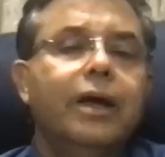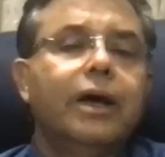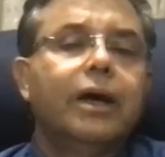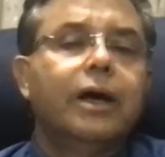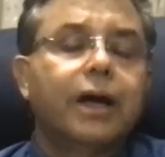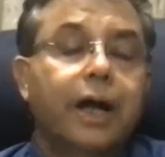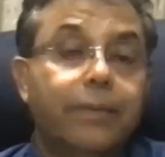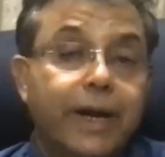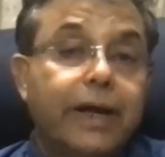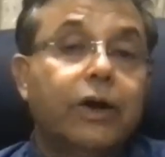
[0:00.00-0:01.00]
I'm
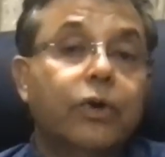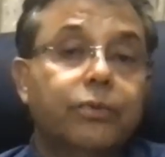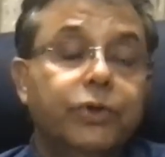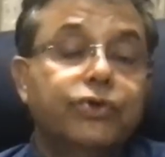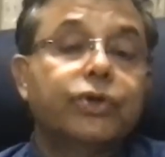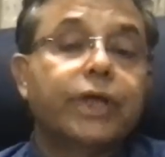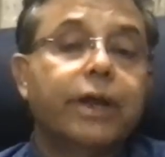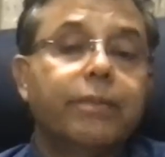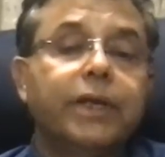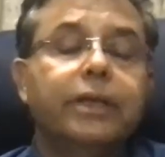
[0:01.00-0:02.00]
trying out
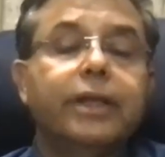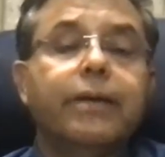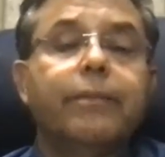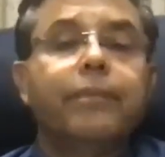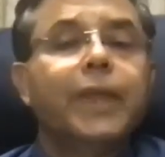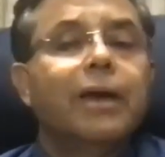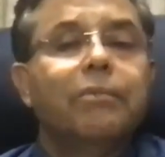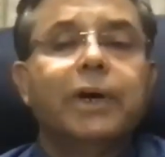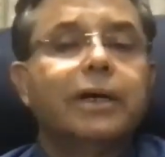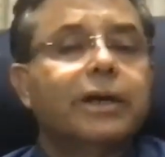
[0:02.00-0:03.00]
mesotherapy in them,
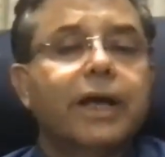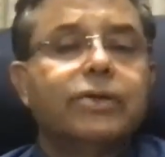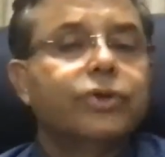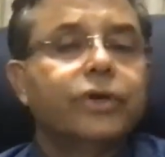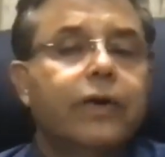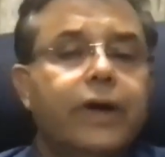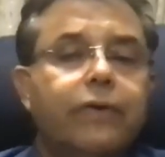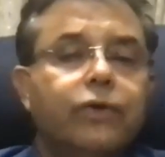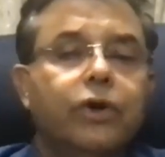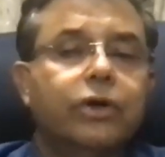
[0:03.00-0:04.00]
but as of now, I
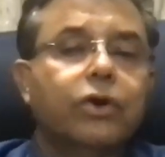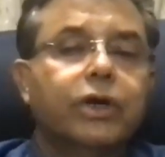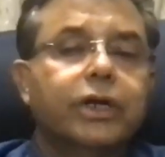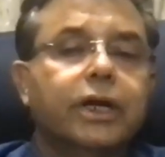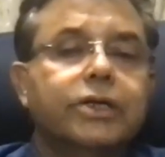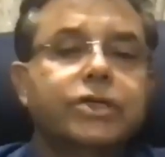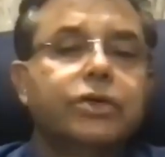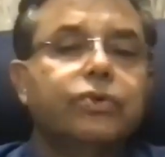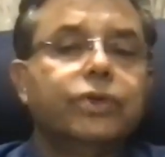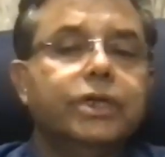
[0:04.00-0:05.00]
have not got an answer
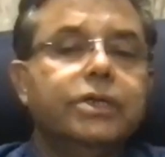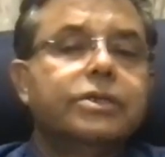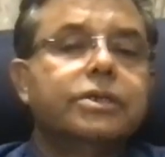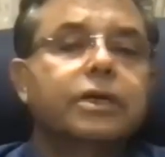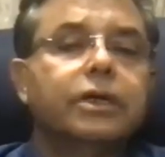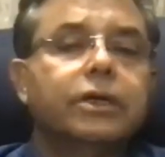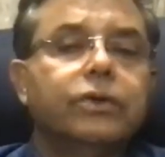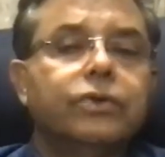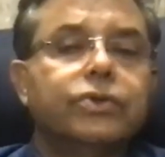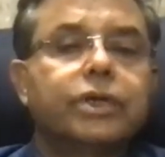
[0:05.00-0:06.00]
to these
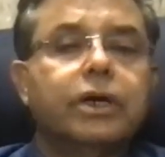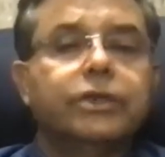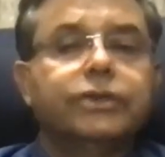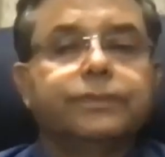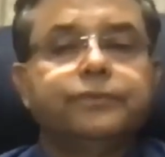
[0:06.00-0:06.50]
scars.